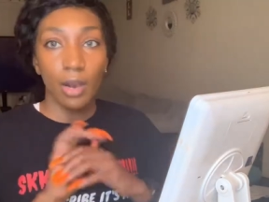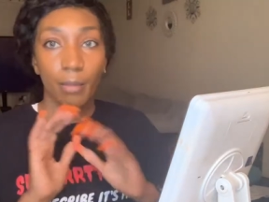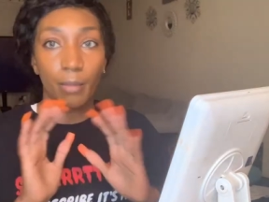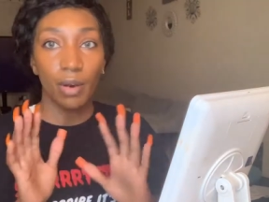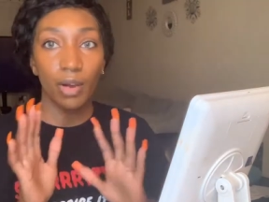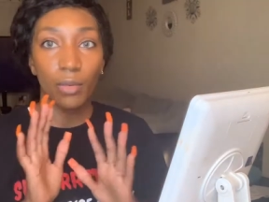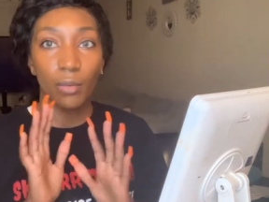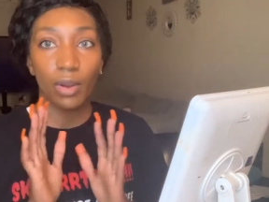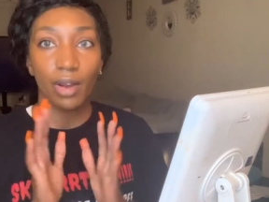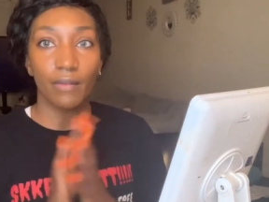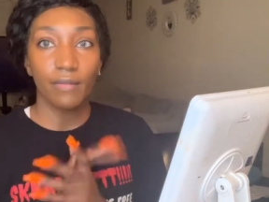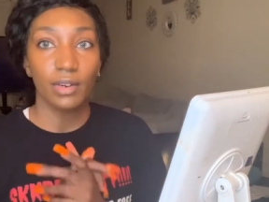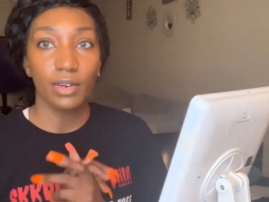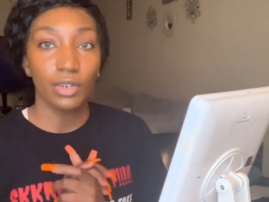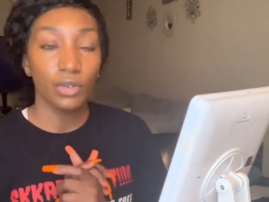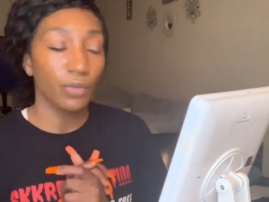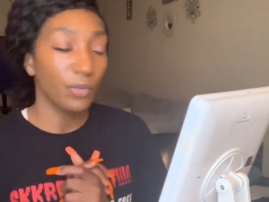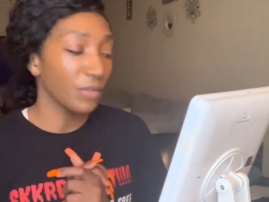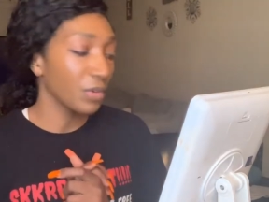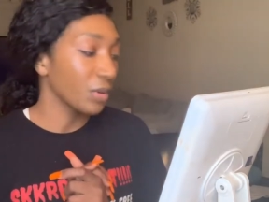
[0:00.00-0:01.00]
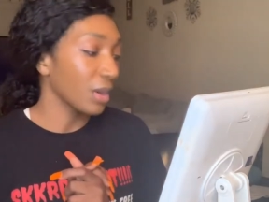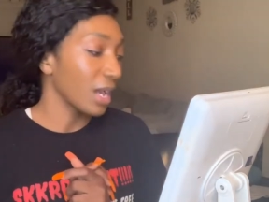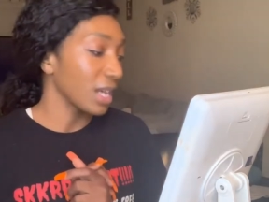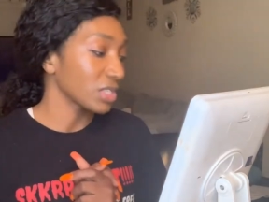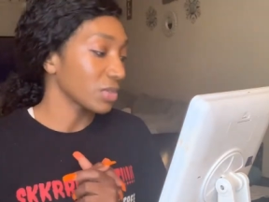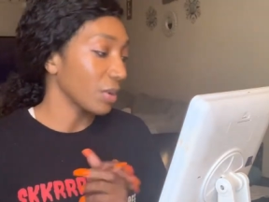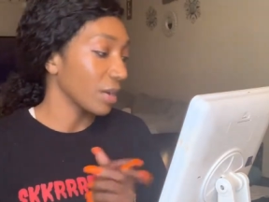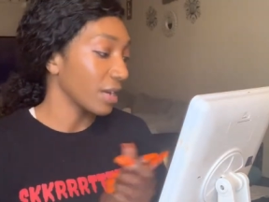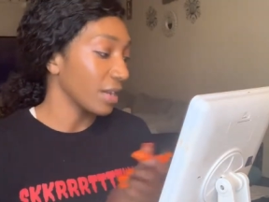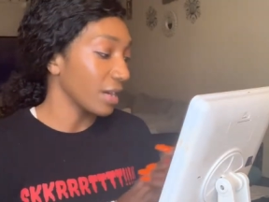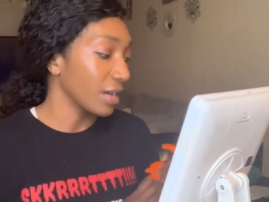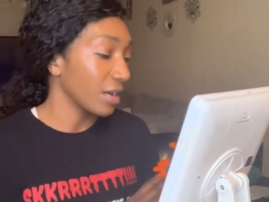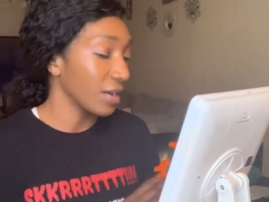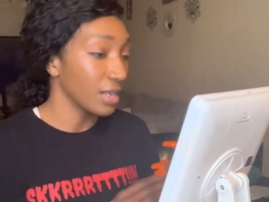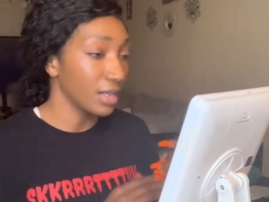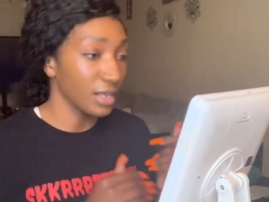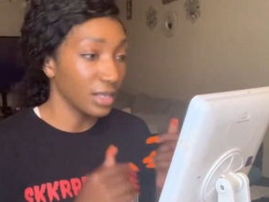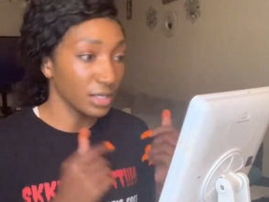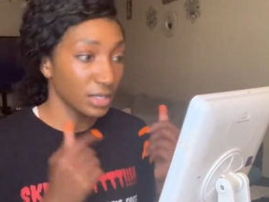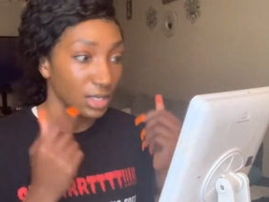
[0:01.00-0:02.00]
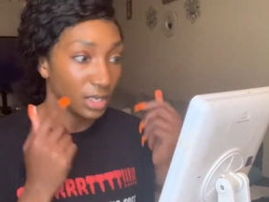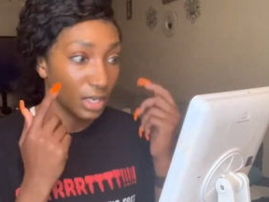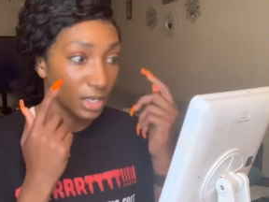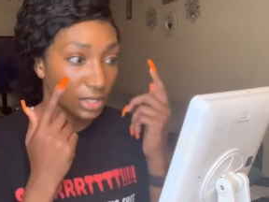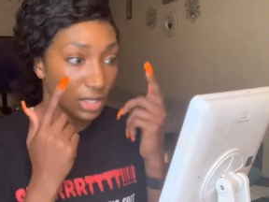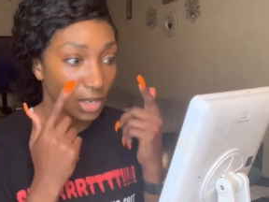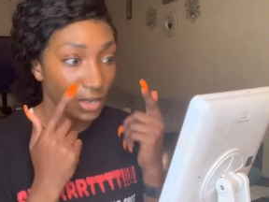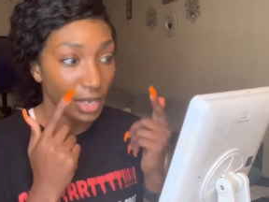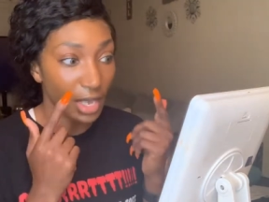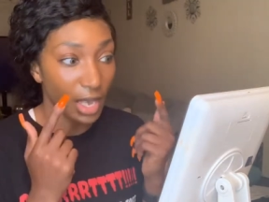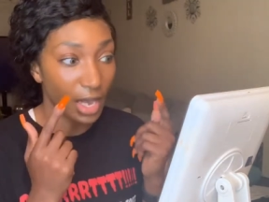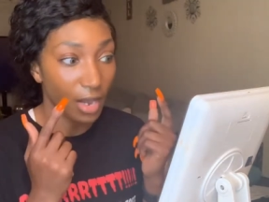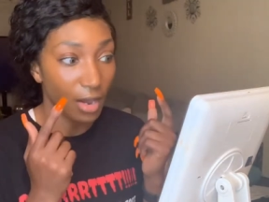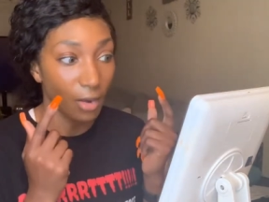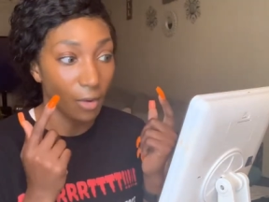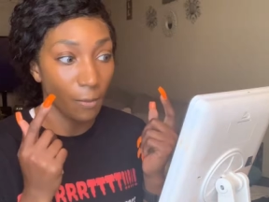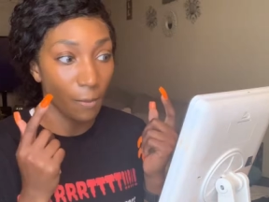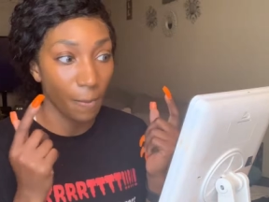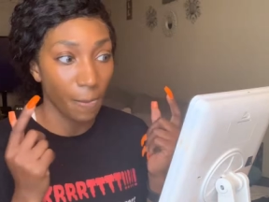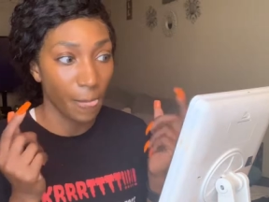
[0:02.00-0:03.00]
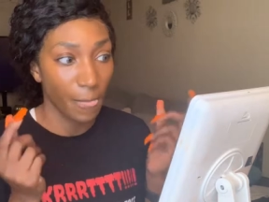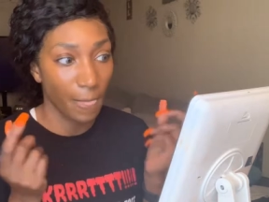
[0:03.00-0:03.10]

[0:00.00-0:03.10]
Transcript: But what I'm gonna do for you guys right now is show y'all,